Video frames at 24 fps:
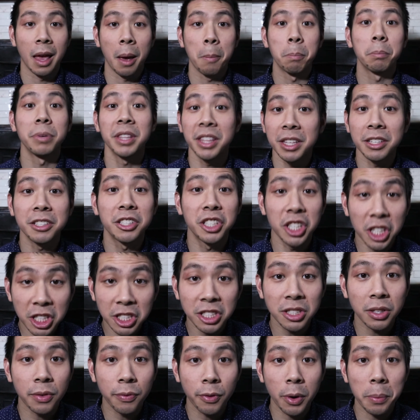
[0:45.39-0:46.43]
But the
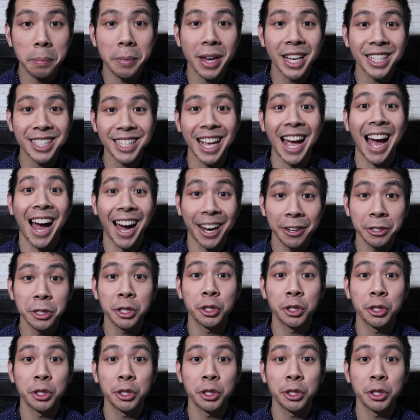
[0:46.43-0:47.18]
gist of what makes a house